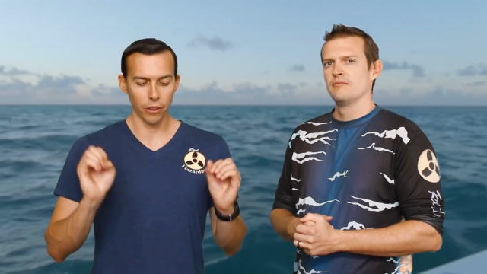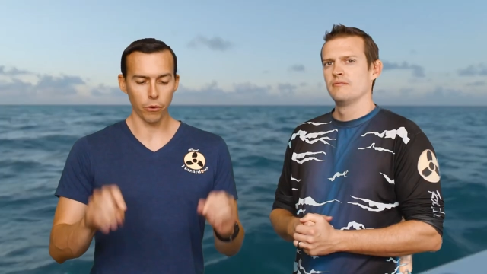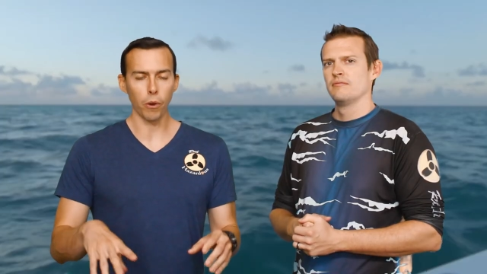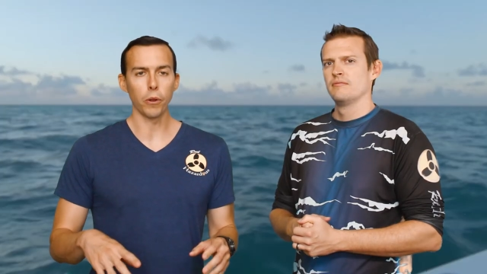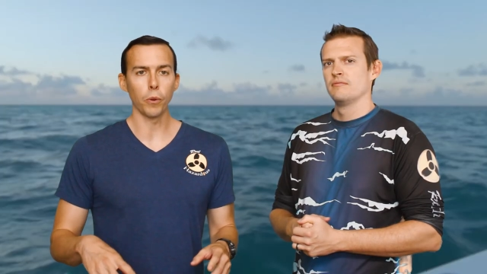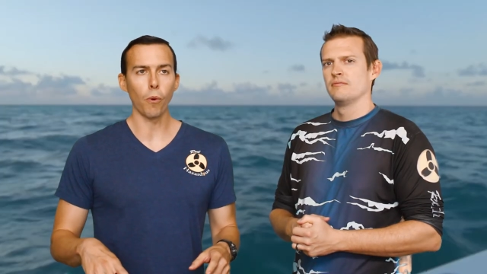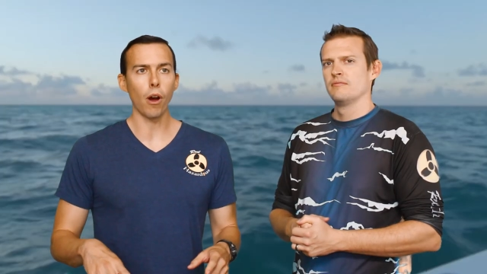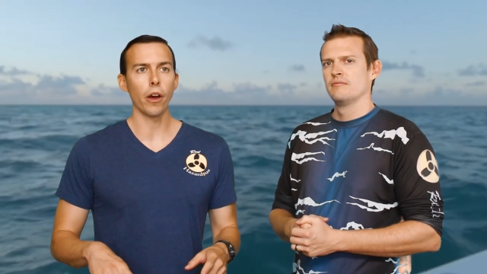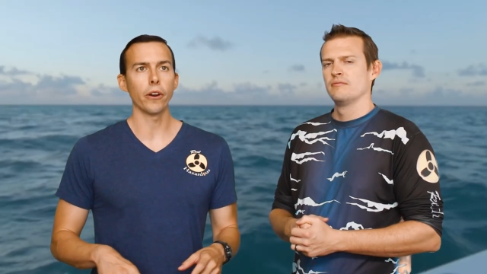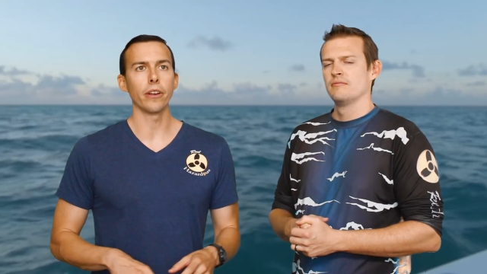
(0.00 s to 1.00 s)
Speaker 1: throw it in the
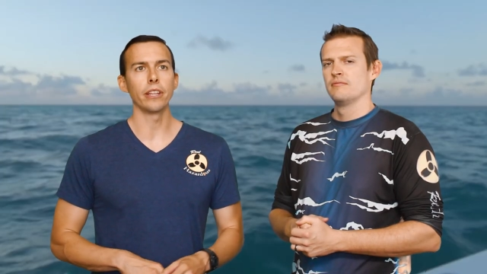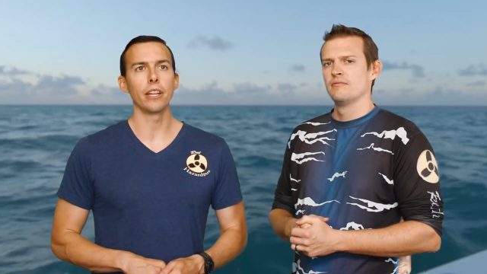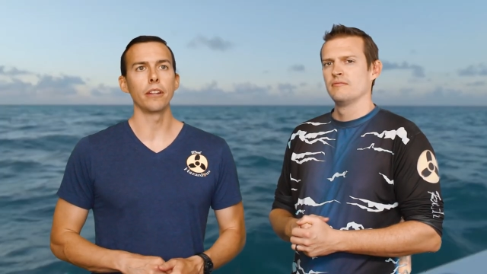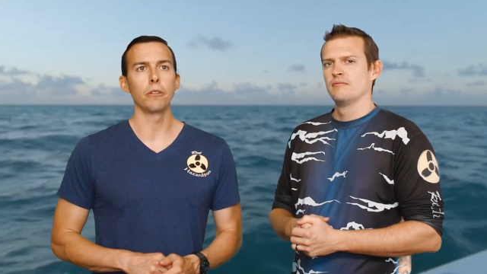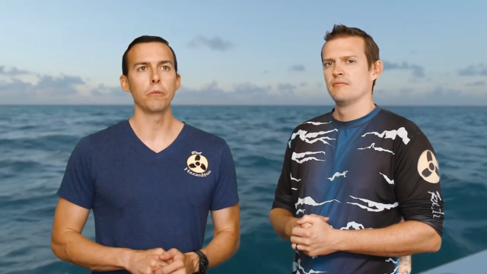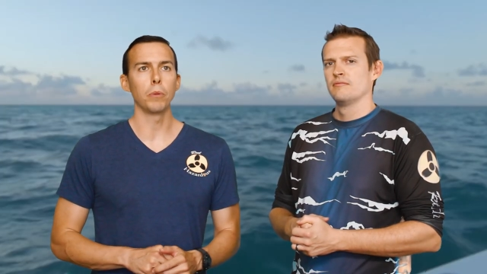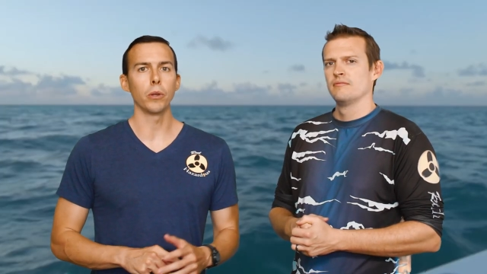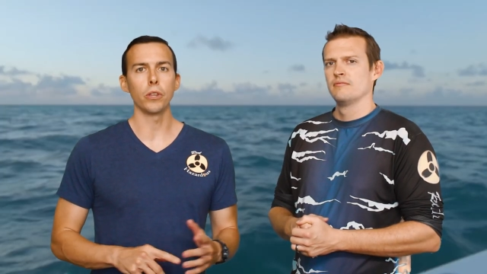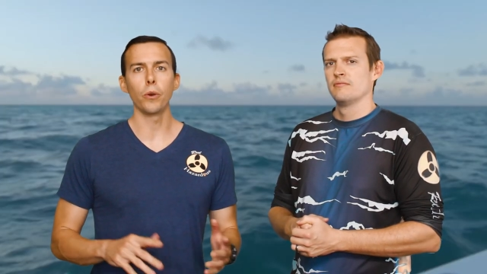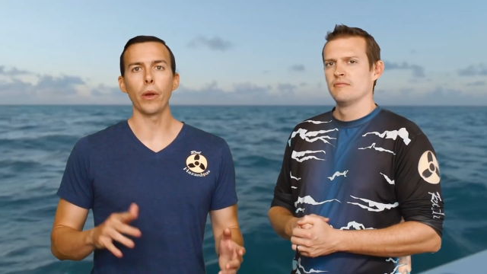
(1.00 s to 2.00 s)
water, and then
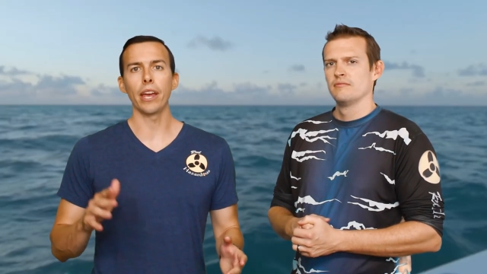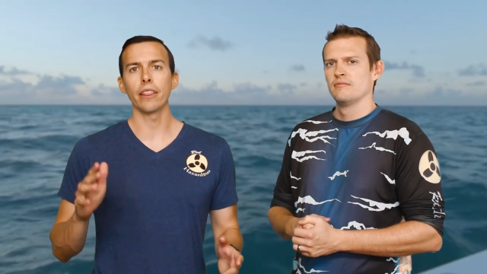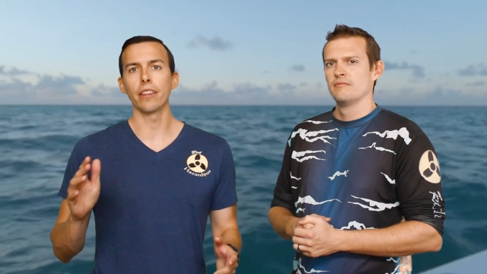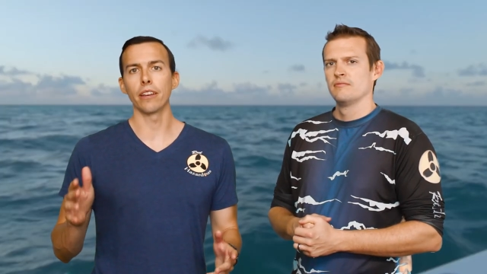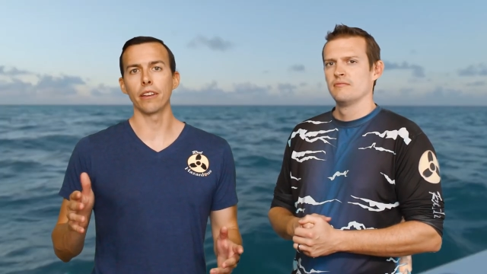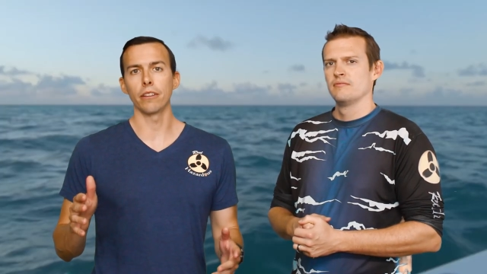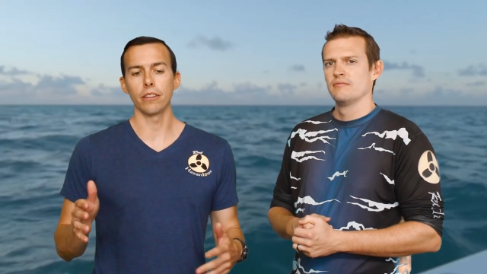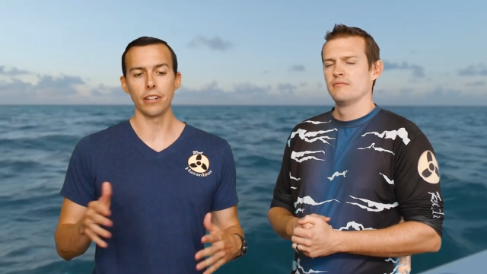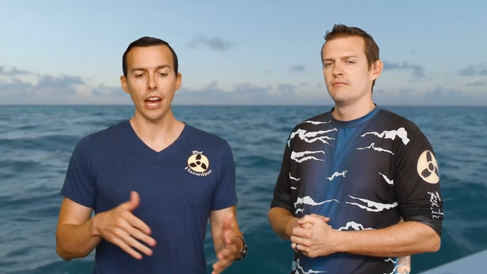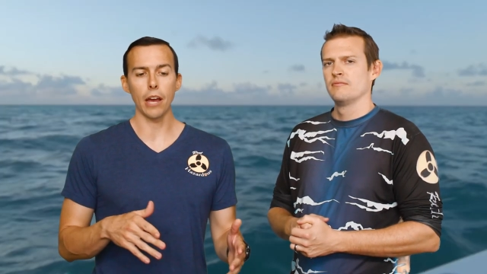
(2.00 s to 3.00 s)
both you and
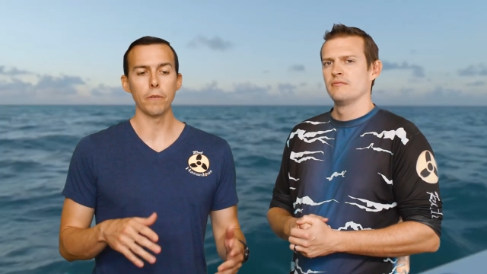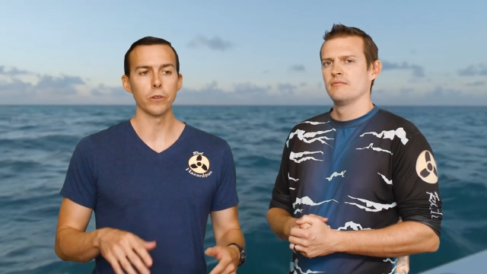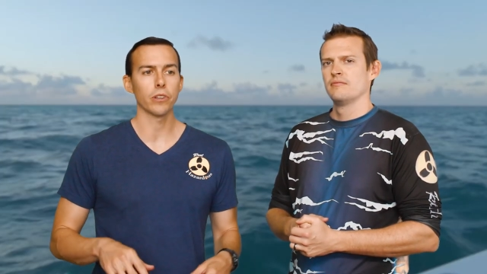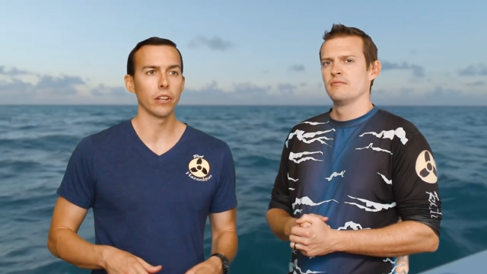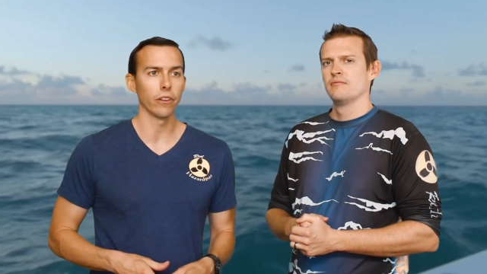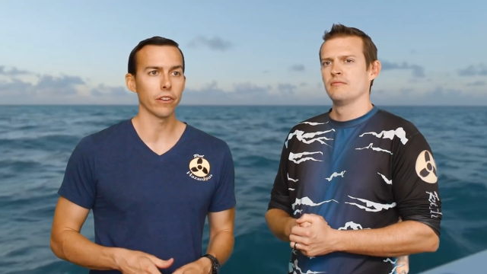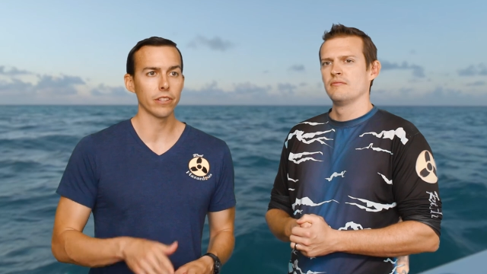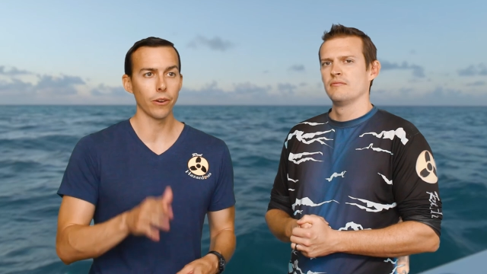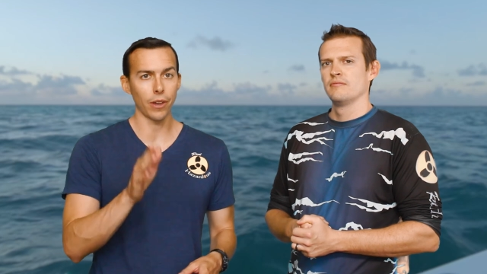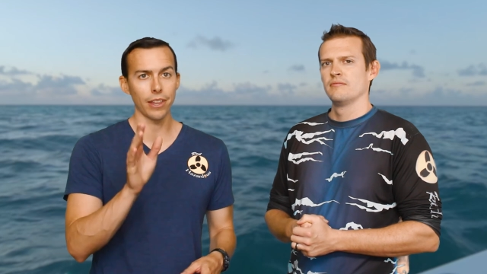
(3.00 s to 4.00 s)
the, the divers can look
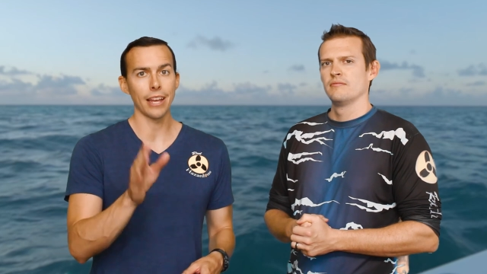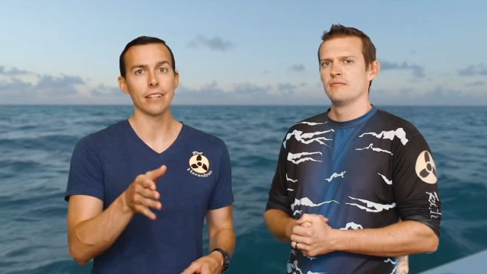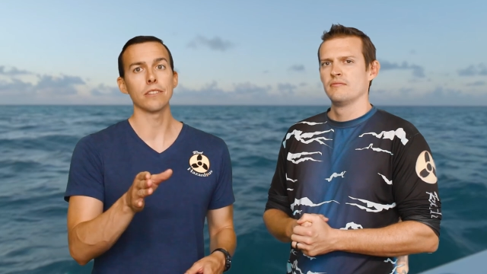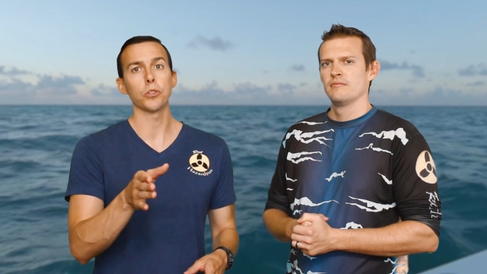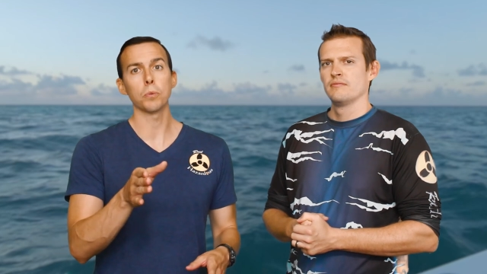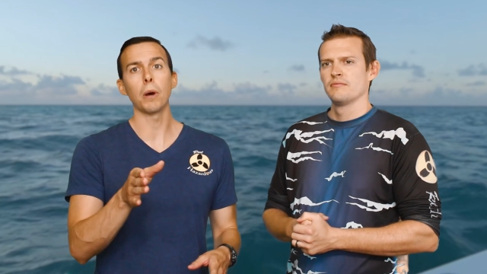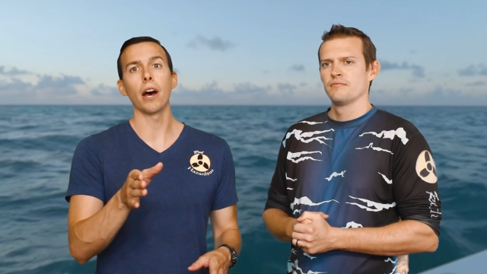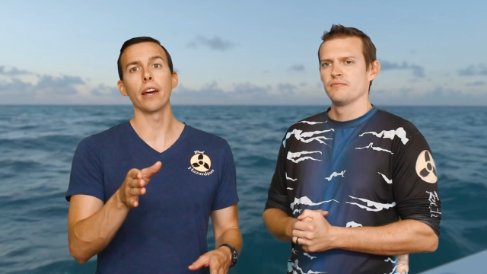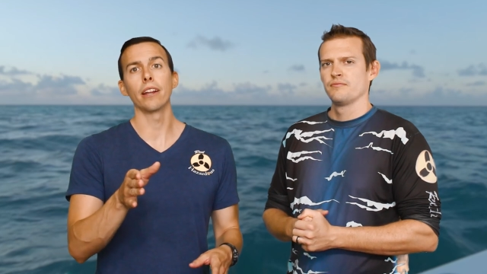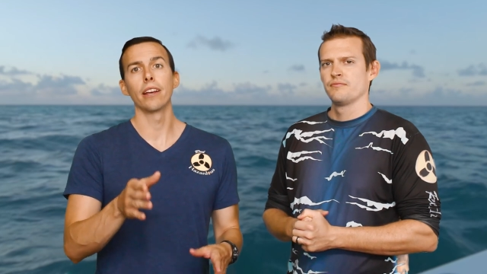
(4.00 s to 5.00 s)
and say, okay, that's the
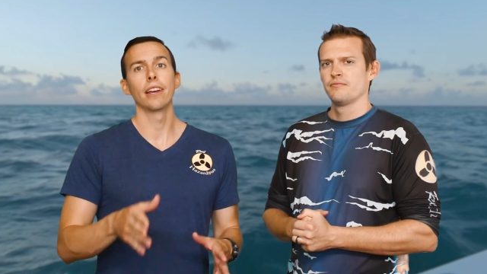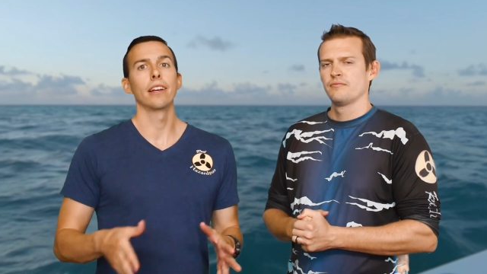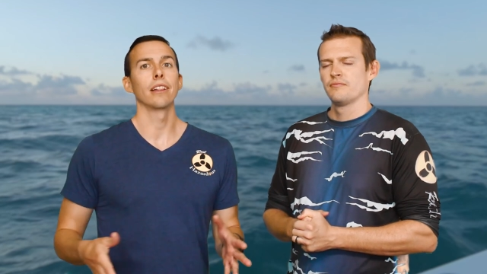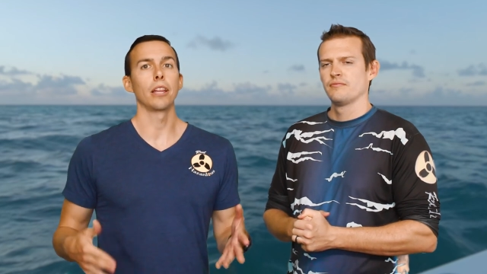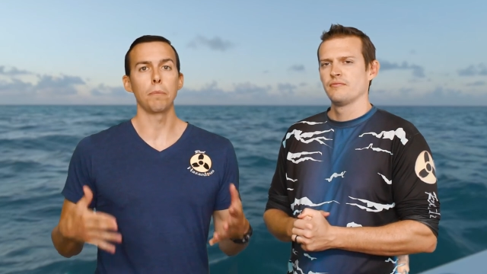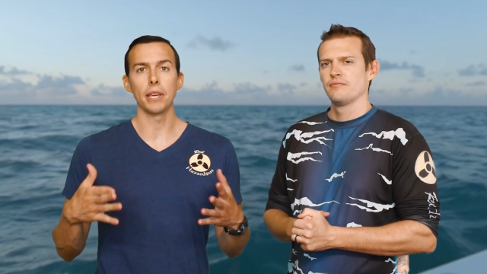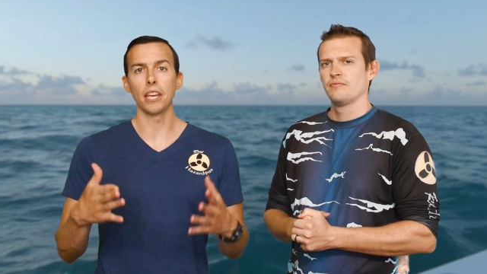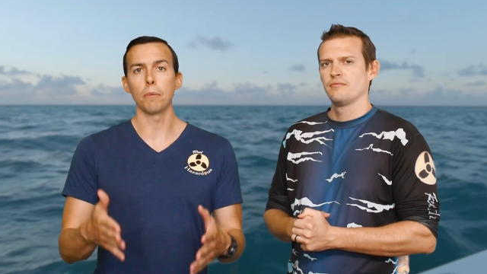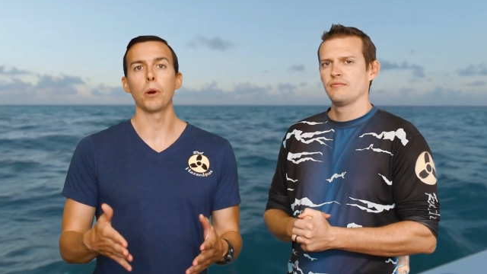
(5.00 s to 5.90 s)
spot. Let me get